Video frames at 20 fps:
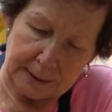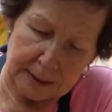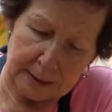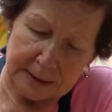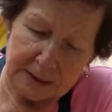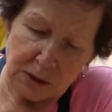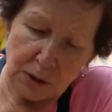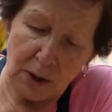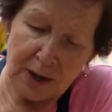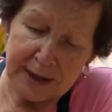
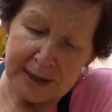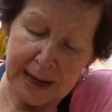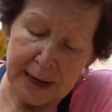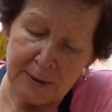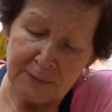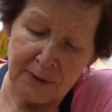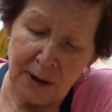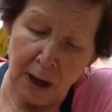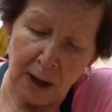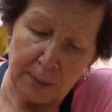So I
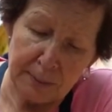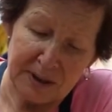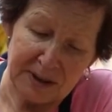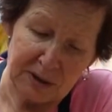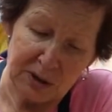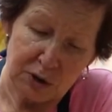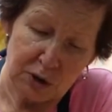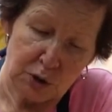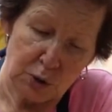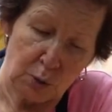gave hubby
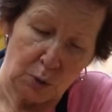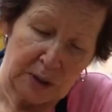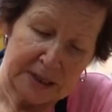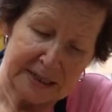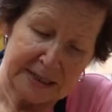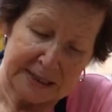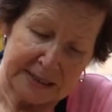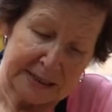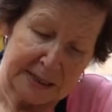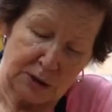the
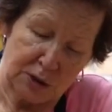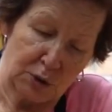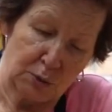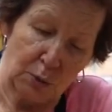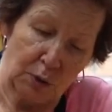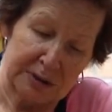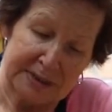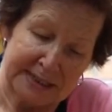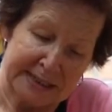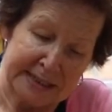choice. Did you
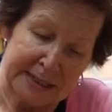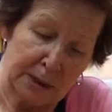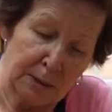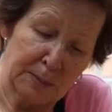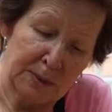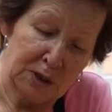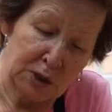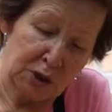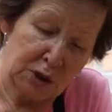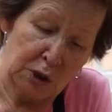want
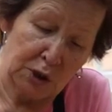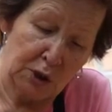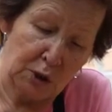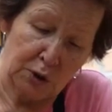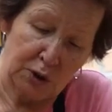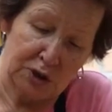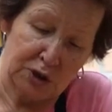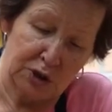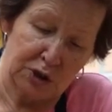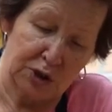cinnamon sugar
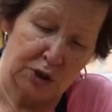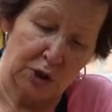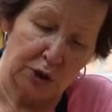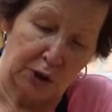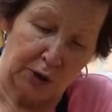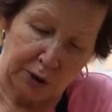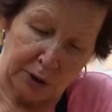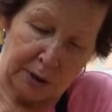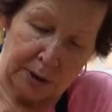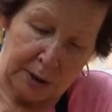or
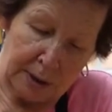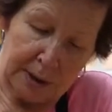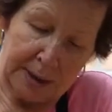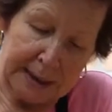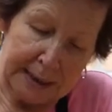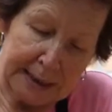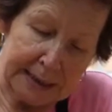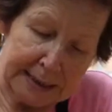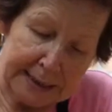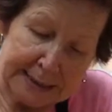sugar?
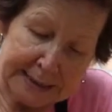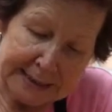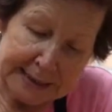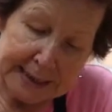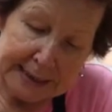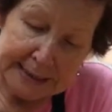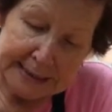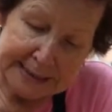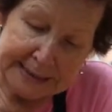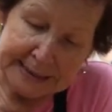He
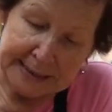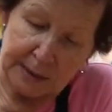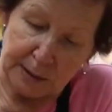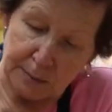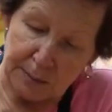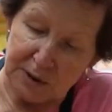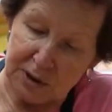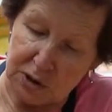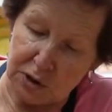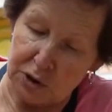said
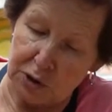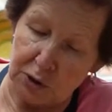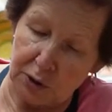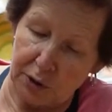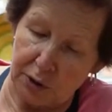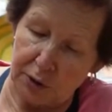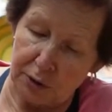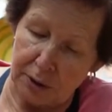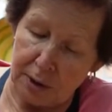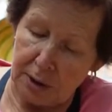cinnamon
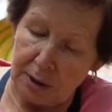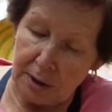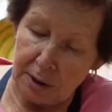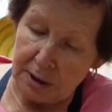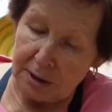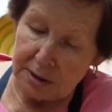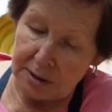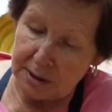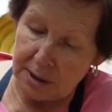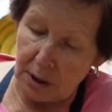sugar.
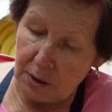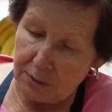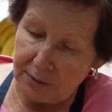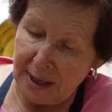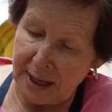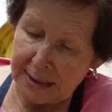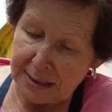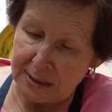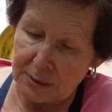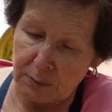So
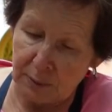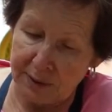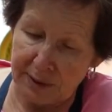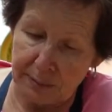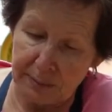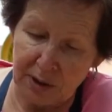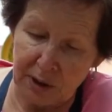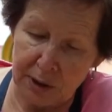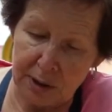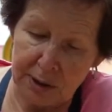that's what
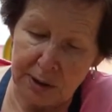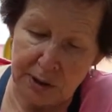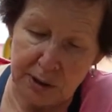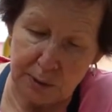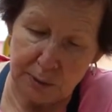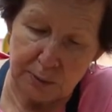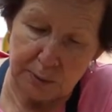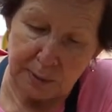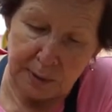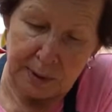I'm going to do.